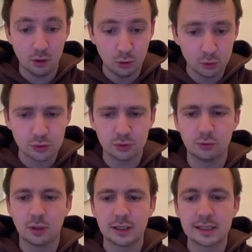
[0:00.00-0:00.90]
also
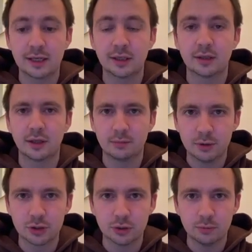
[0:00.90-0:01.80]
attacking that
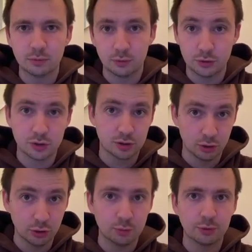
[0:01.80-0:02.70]
bishop, which is
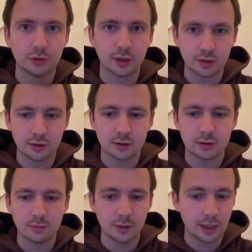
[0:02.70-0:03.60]
not protected
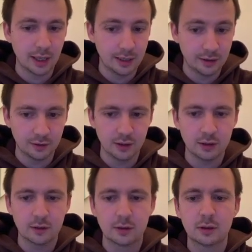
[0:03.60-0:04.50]
by anything